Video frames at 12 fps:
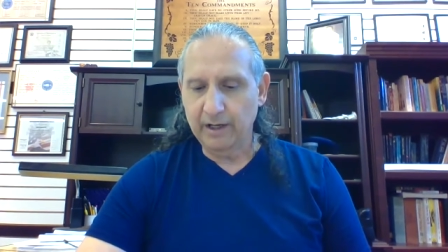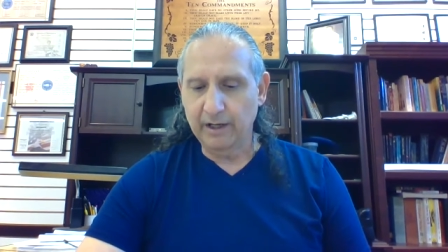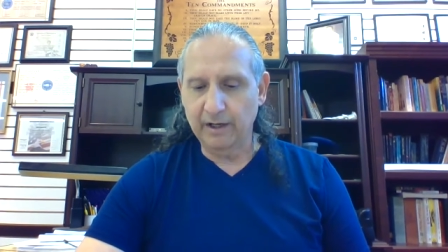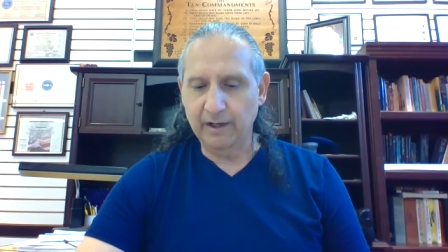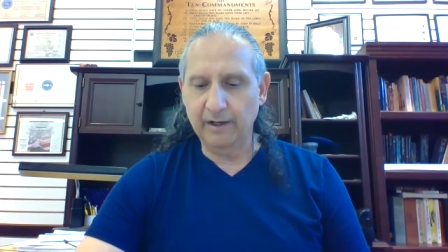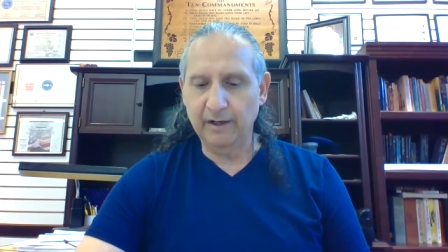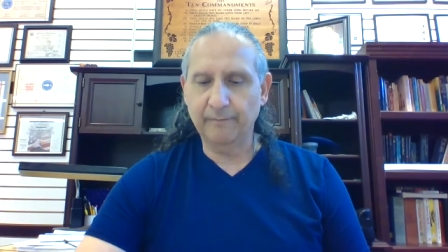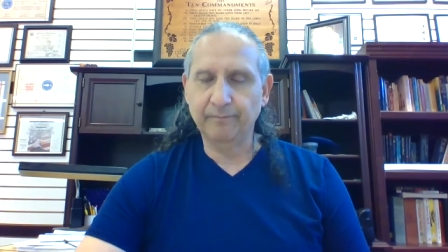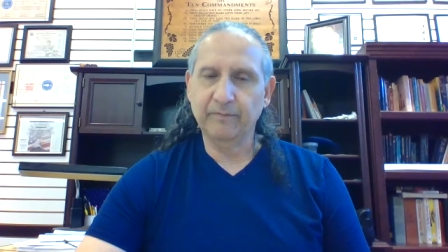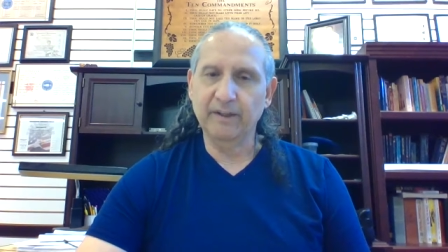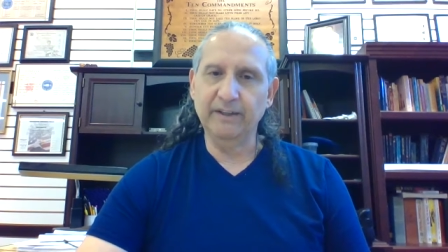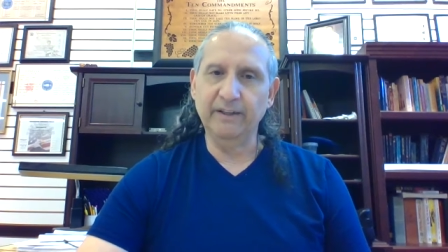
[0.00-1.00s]

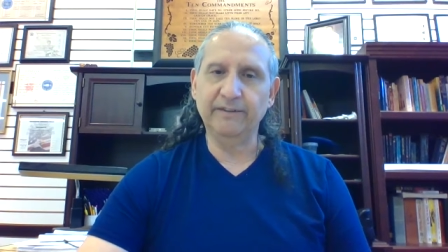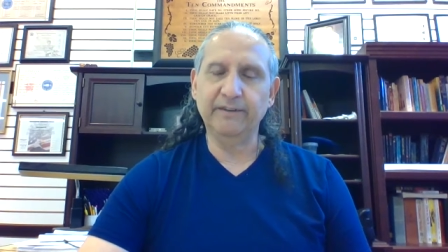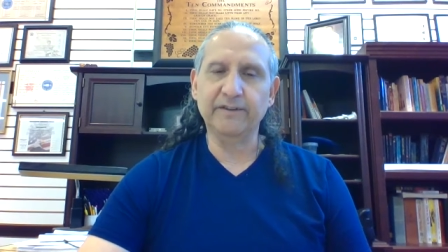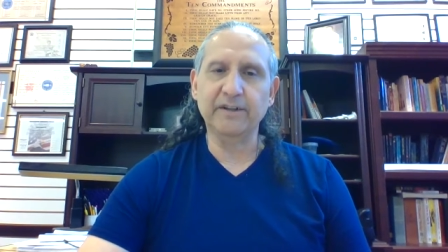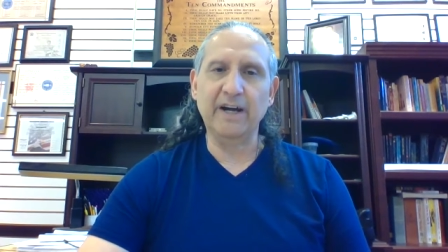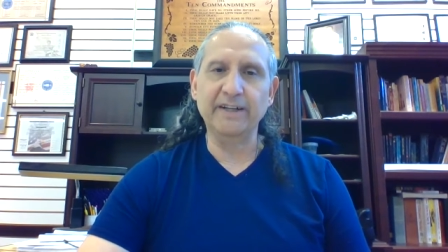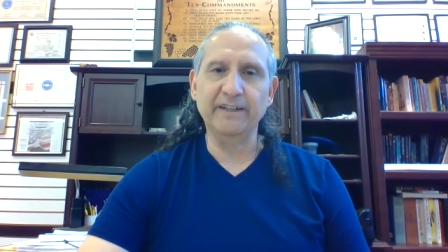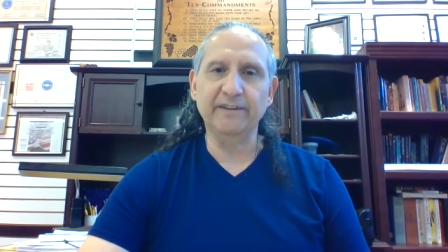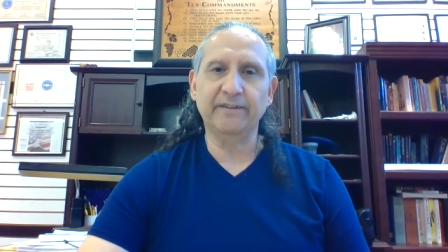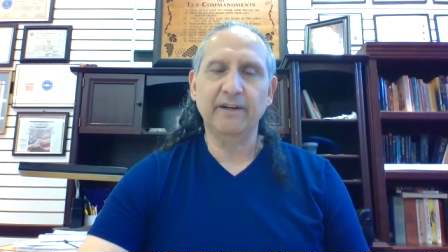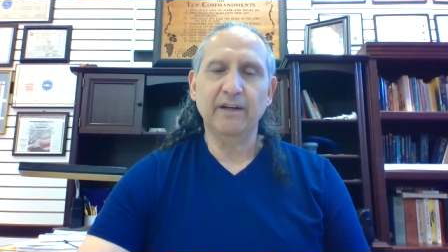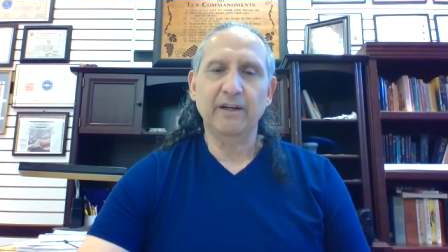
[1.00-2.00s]
It is the
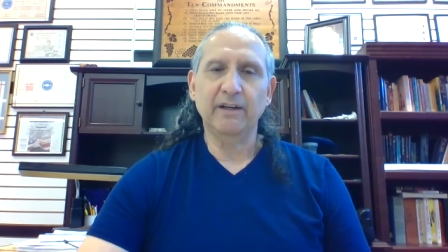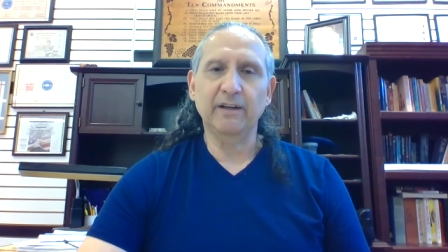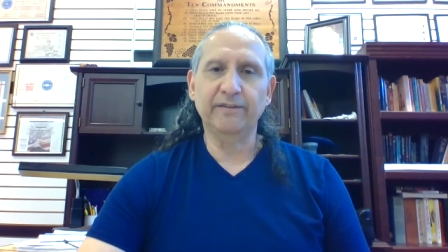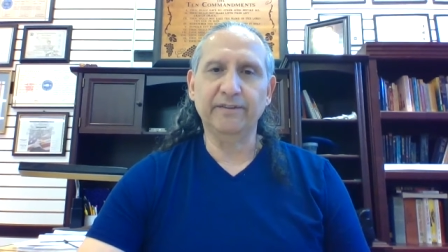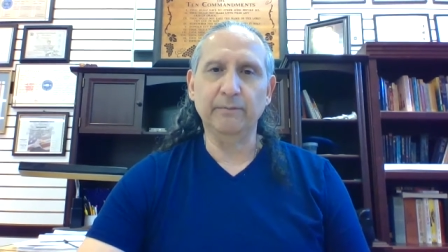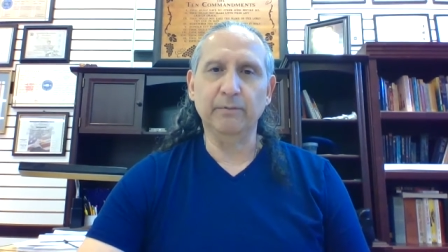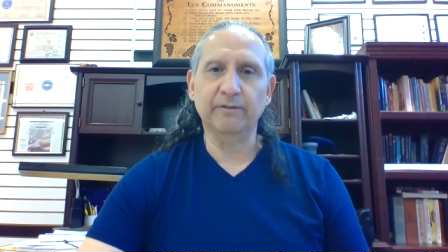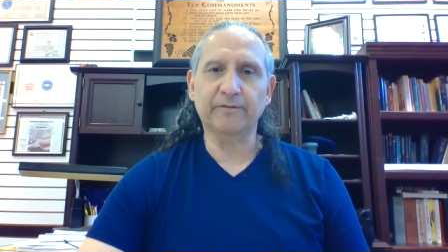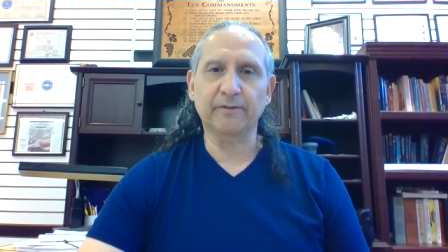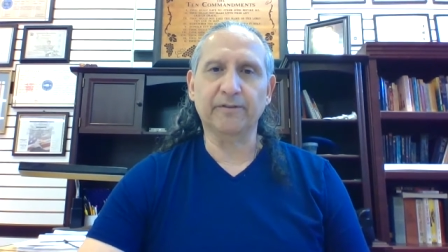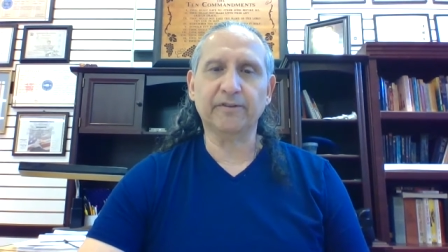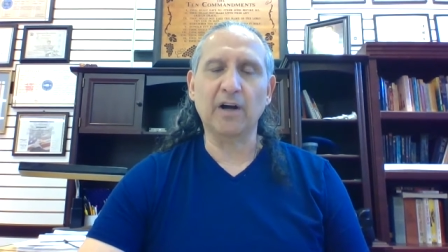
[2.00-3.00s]
Chinese symbol
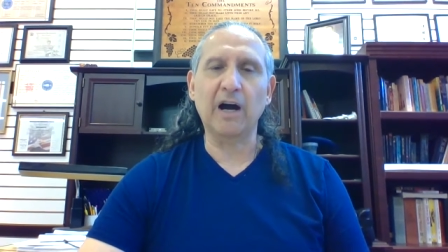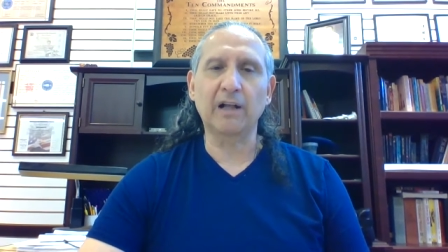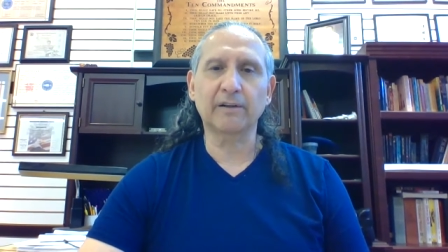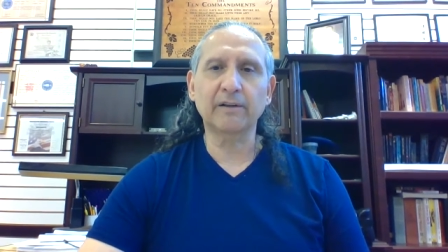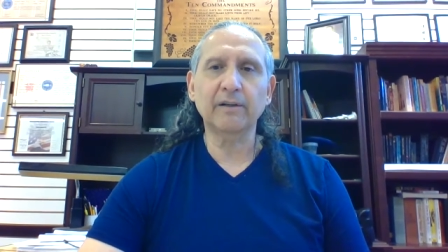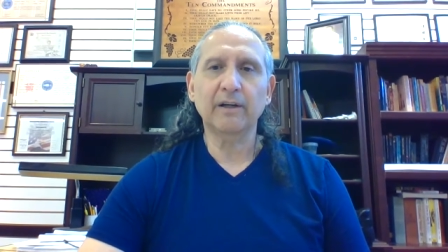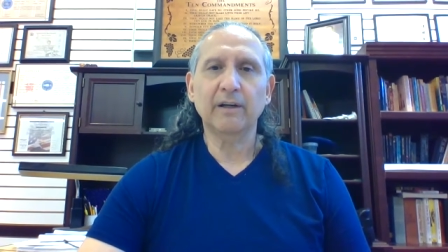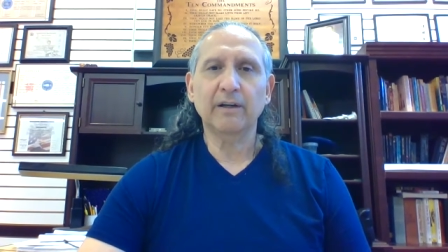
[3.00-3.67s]
for scholar.